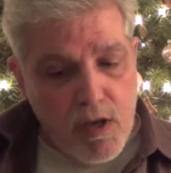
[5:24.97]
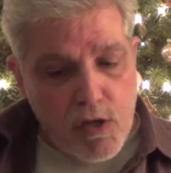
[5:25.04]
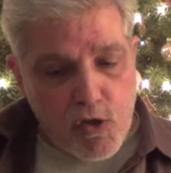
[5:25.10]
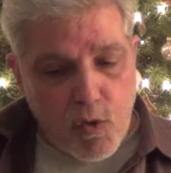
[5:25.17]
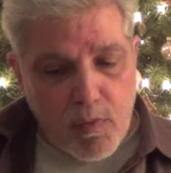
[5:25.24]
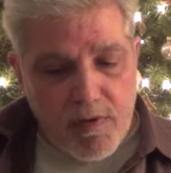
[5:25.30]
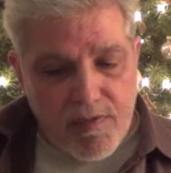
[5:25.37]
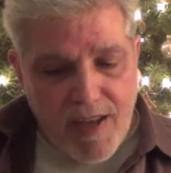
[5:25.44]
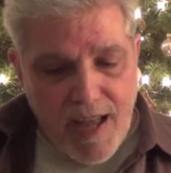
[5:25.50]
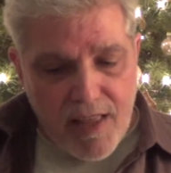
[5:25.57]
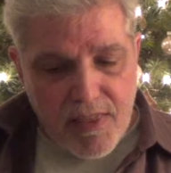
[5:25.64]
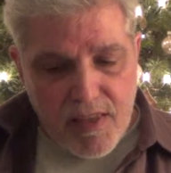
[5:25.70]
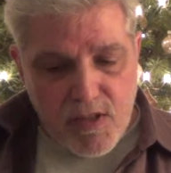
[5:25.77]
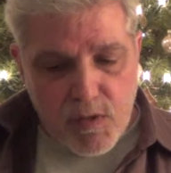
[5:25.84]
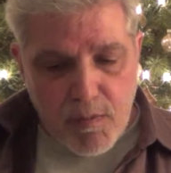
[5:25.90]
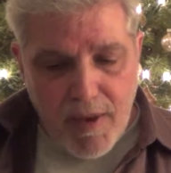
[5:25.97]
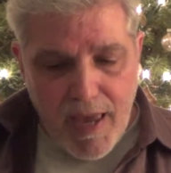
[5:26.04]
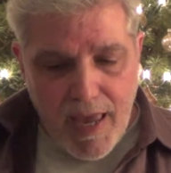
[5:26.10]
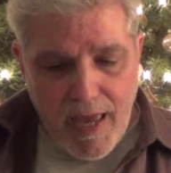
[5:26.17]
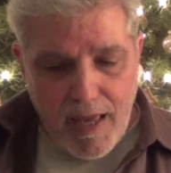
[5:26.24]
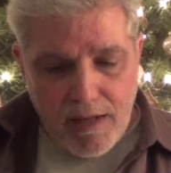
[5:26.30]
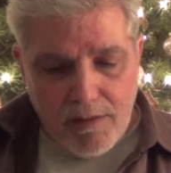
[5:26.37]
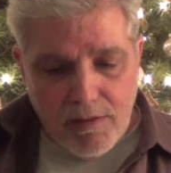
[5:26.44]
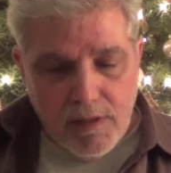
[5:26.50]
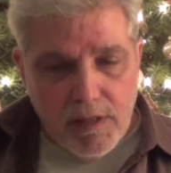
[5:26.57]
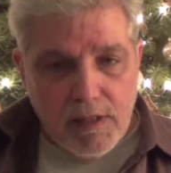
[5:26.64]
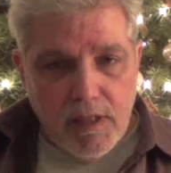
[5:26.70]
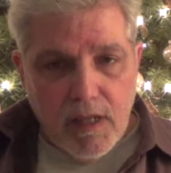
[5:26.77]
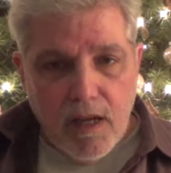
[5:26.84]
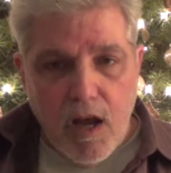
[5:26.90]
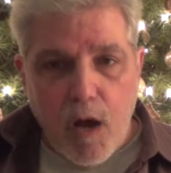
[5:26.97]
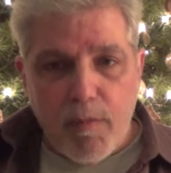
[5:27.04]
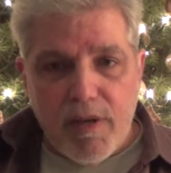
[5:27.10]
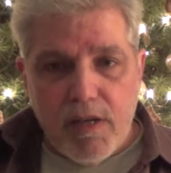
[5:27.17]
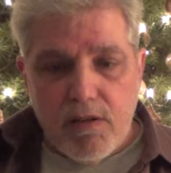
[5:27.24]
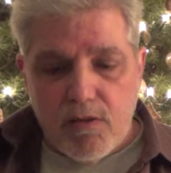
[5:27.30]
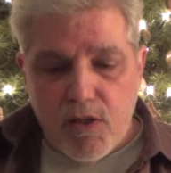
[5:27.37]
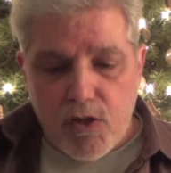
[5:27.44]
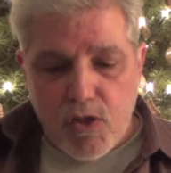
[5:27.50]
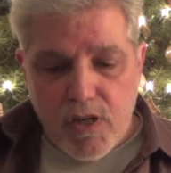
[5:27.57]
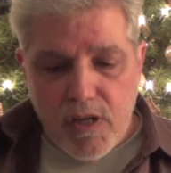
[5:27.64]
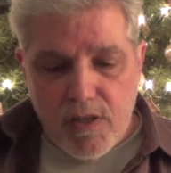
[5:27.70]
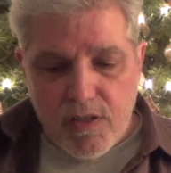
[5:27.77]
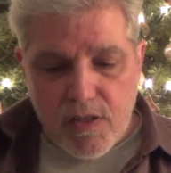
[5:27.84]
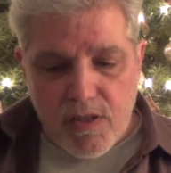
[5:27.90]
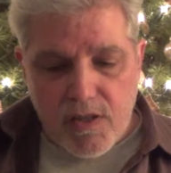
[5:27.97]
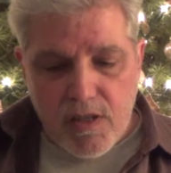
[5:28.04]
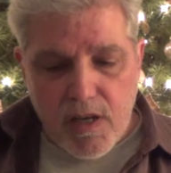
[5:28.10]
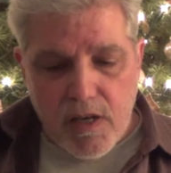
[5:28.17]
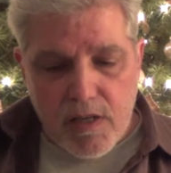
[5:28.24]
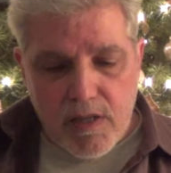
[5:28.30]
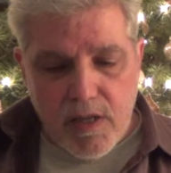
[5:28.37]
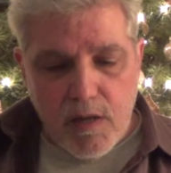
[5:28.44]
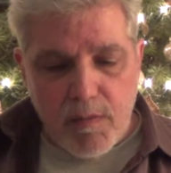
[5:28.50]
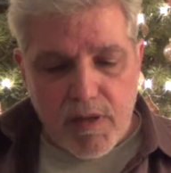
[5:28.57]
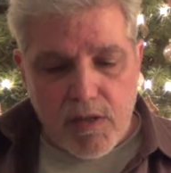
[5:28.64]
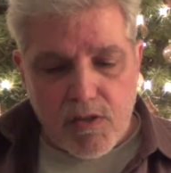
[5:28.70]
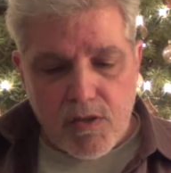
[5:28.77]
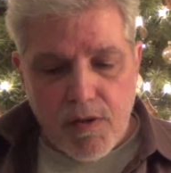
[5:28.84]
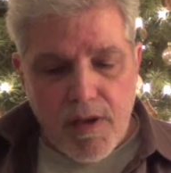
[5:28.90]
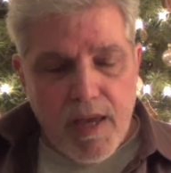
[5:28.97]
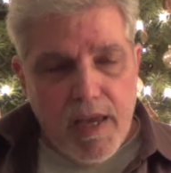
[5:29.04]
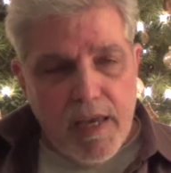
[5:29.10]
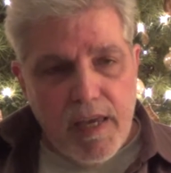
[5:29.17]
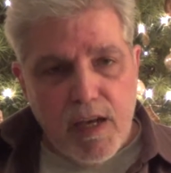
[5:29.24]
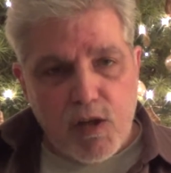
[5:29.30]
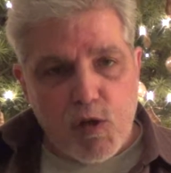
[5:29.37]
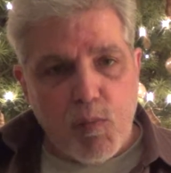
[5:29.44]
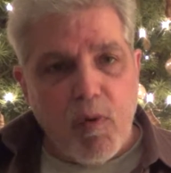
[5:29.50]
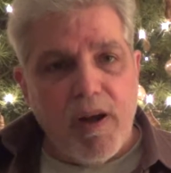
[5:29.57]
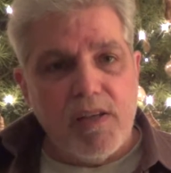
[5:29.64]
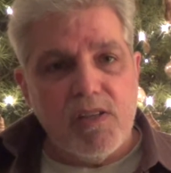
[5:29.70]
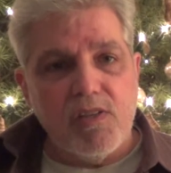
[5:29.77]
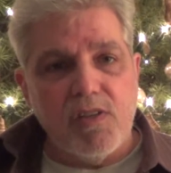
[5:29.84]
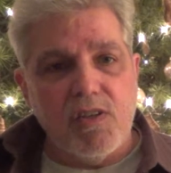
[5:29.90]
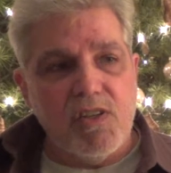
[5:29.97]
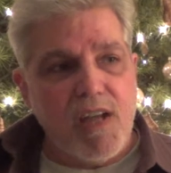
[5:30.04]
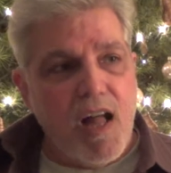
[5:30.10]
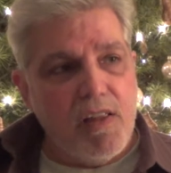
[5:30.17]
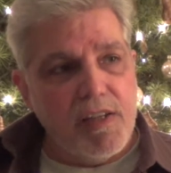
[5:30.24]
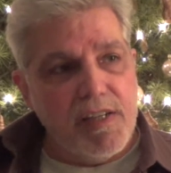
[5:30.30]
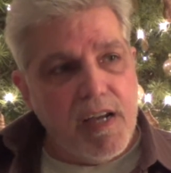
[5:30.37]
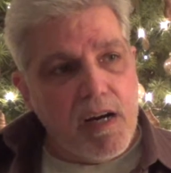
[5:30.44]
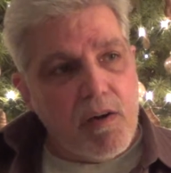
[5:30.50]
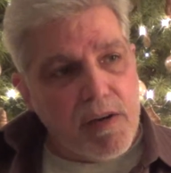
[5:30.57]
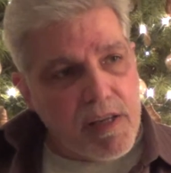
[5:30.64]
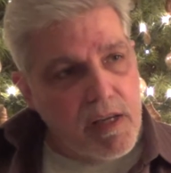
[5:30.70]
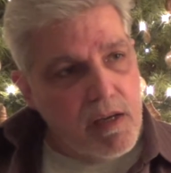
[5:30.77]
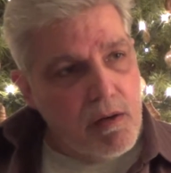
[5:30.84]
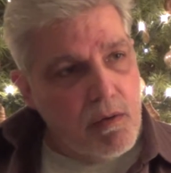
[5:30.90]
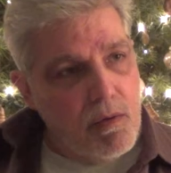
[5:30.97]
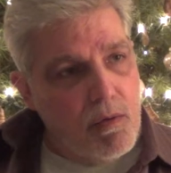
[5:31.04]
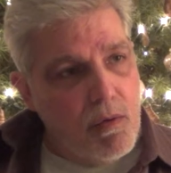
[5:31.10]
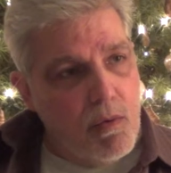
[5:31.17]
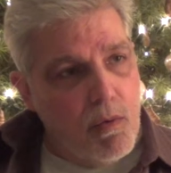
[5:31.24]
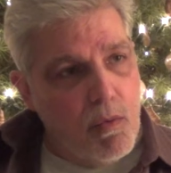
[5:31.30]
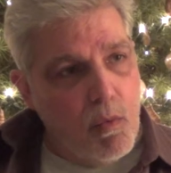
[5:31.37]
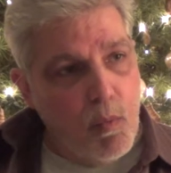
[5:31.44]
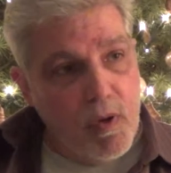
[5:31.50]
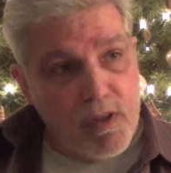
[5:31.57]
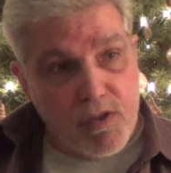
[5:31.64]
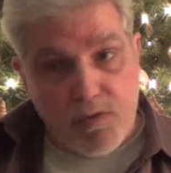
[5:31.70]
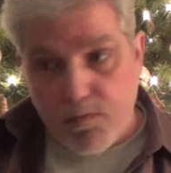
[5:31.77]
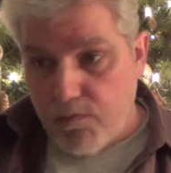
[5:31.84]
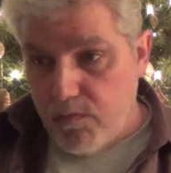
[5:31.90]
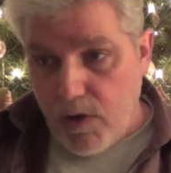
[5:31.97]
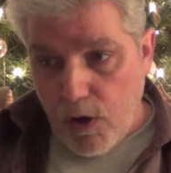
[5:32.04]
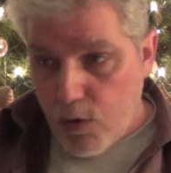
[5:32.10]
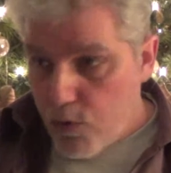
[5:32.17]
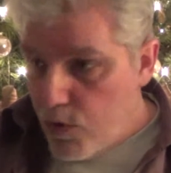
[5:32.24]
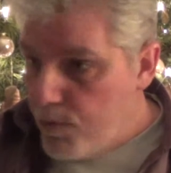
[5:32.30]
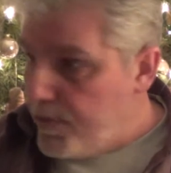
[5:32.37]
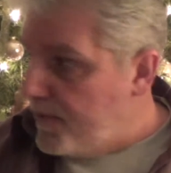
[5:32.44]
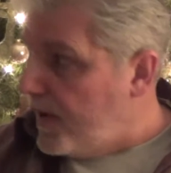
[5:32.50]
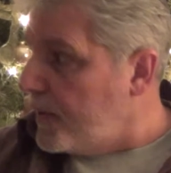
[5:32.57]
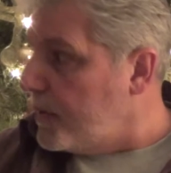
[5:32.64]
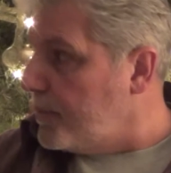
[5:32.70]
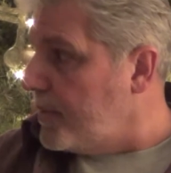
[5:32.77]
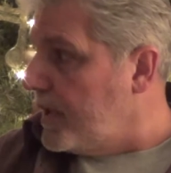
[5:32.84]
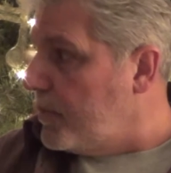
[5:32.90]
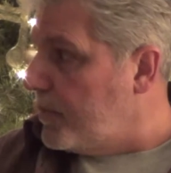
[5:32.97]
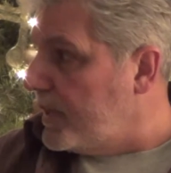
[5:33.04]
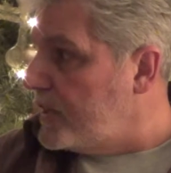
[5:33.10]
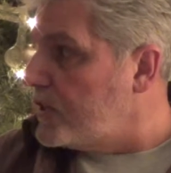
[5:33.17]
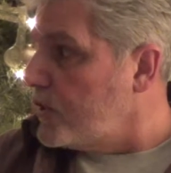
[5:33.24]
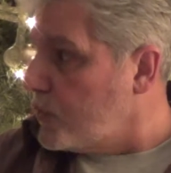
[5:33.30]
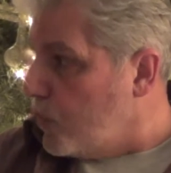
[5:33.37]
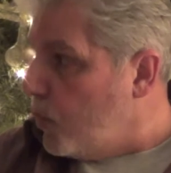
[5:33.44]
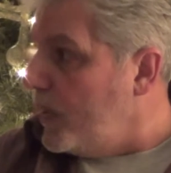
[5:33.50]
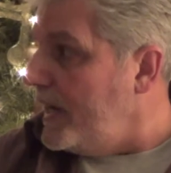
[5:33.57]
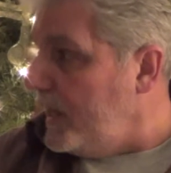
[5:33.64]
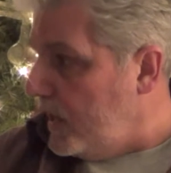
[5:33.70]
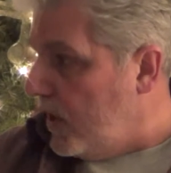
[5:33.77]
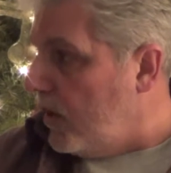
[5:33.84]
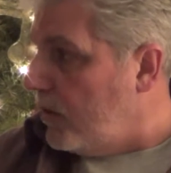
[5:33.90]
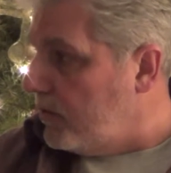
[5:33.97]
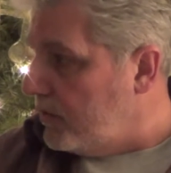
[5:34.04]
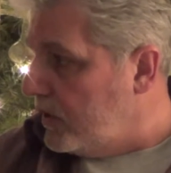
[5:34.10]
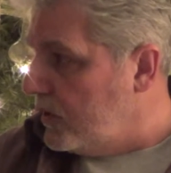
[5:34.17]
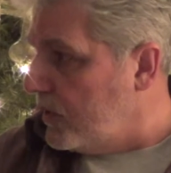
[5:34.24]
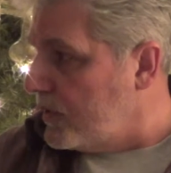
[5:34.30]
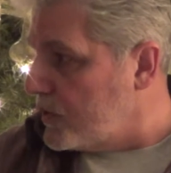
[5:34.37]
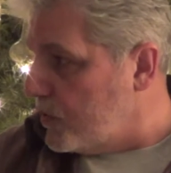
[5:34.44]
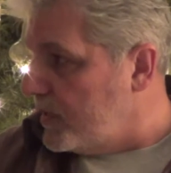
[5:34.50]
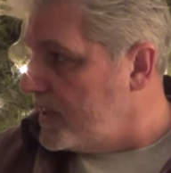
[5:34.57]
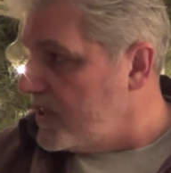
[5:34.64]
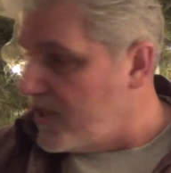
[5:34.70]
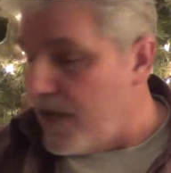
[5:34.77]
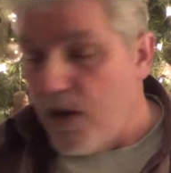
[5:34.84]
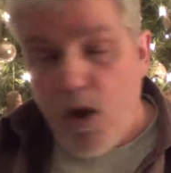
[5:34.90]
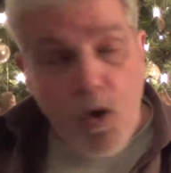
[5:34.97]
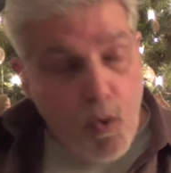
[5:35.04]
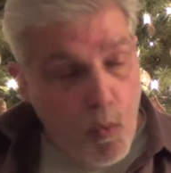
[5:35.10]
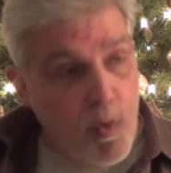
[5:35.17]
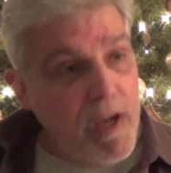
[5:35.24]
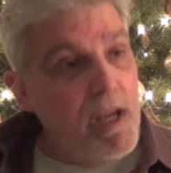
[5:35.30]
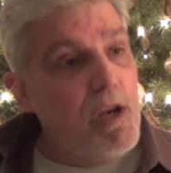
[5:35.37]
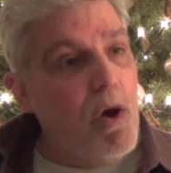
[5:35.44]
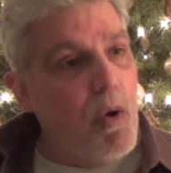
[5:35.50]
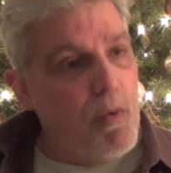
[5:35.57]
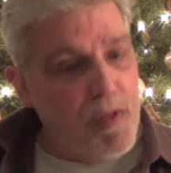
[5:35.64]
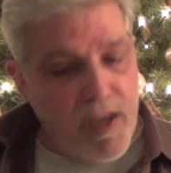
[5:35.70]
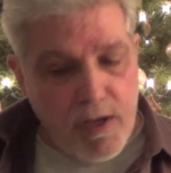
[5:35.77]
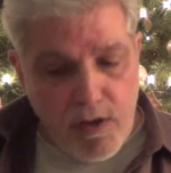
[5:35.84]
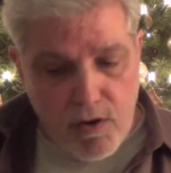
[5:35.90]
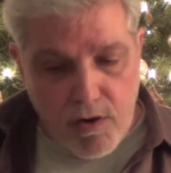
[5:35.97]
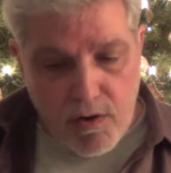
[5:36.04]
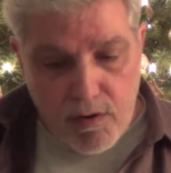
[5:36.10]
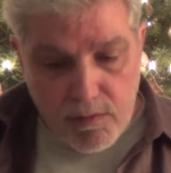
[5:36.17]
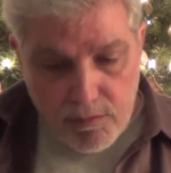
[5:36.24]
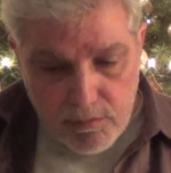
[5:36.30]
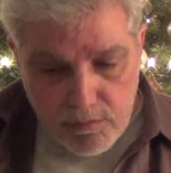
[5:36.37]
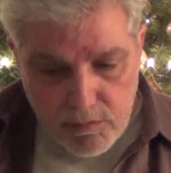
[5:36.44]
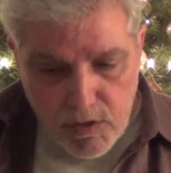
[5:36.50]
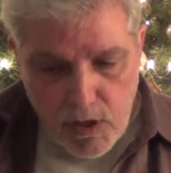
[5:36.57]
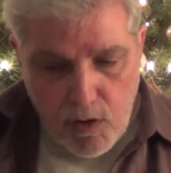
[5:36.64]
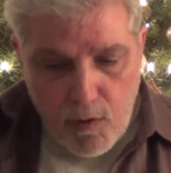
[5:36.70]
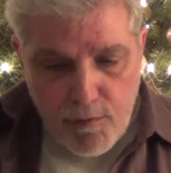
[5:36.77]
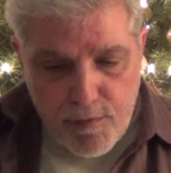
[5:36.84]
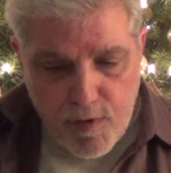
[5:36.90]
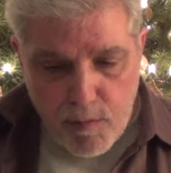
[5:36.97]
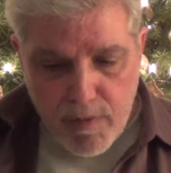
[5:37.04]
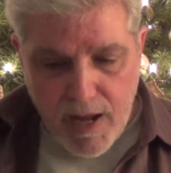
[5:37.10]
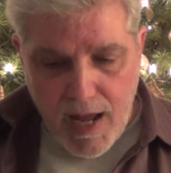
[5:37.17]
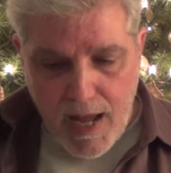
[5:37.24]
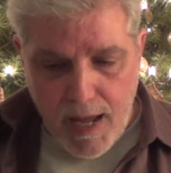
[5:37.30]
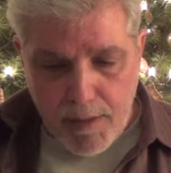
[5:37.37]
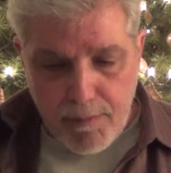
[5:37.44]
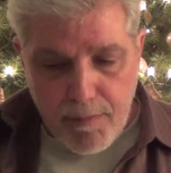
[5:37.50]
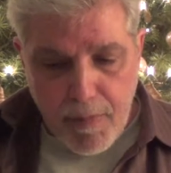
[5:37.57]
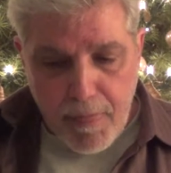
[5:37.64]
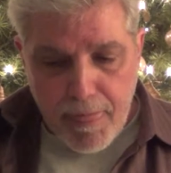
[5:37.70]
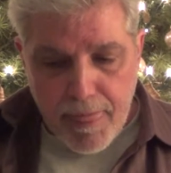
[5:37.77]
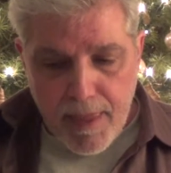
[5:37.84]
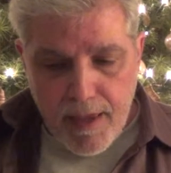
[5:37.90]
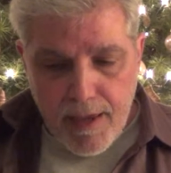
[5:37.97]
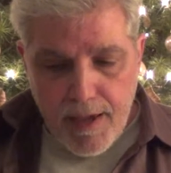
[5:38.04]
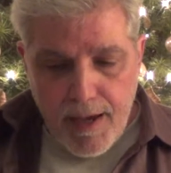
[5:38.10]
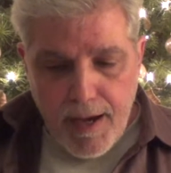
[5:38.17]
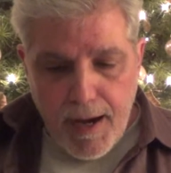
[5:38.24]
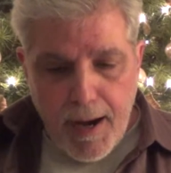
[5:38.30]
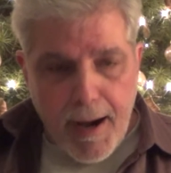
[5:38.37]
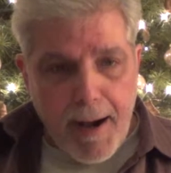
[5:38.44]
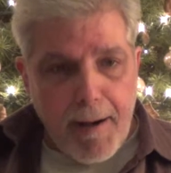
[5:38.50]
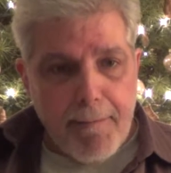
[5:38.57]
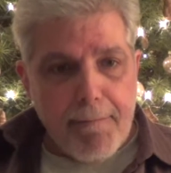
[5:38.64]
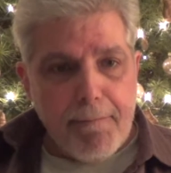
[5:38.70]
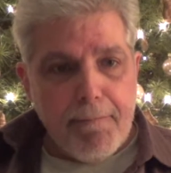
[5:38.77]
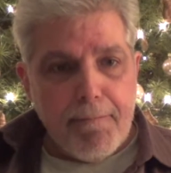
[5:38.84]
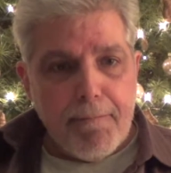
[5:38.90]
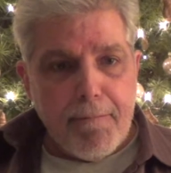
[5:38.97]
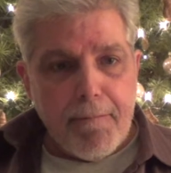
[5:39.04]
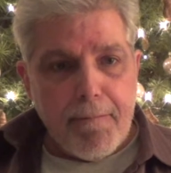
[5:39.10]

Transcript: So we've got this man coming to Jesus, Nicodemus, he expresses a solidarity with a group of other people. He says, We know. You notice what he said. We know that you're, you know, from God. Um,